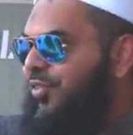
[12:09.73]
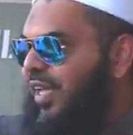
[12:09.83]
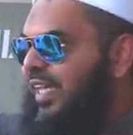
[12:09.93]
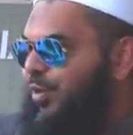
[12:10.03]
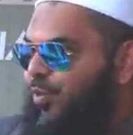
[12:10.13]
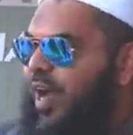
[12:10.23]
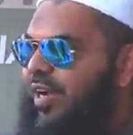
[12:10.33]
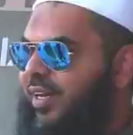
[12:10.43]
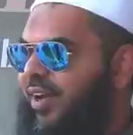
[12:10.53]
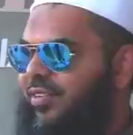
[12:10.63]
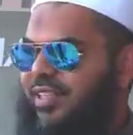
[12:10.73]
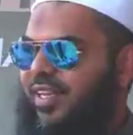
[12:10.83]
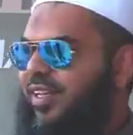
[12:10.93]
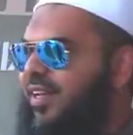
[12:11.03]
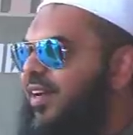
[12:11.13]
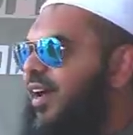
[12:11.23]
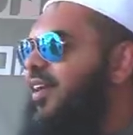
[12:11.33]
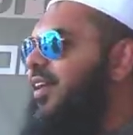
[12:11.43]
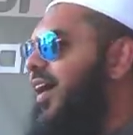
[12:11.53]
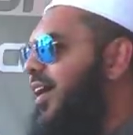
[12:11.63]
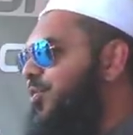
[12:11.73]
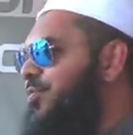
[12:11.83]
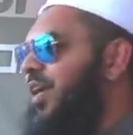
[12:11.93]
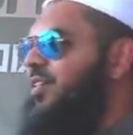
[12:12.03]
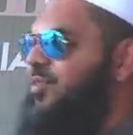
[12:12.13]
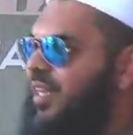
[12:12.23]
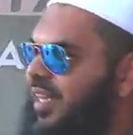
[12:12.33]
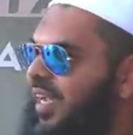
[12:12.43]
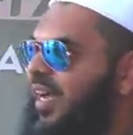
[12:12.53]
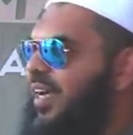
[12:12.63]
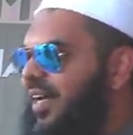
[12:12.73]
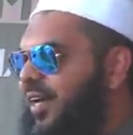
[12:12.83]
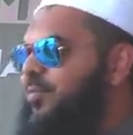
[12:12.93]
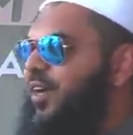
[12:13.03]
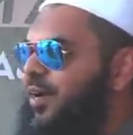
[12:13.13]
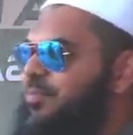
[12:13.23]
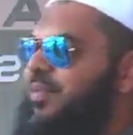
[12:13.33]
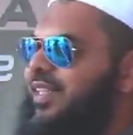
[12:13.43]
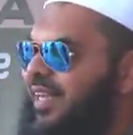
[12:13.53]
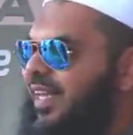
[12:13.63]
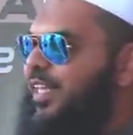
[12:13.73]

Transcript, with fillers: thing and they would walk around saying, Allahumma salli ala Muhammadin.